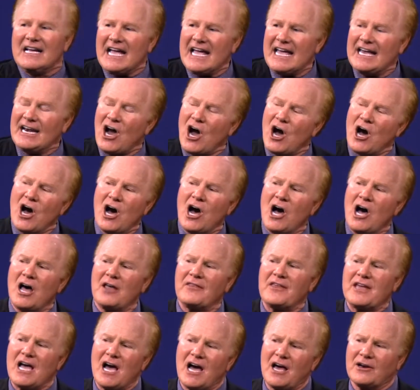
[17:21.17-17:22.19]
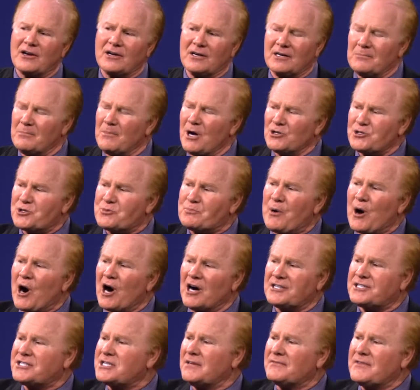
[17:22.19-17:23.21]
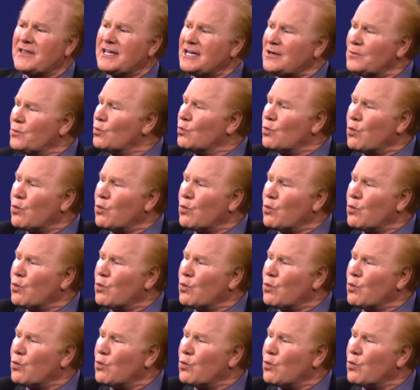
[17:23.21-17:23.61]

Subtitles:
and all the other most parts of the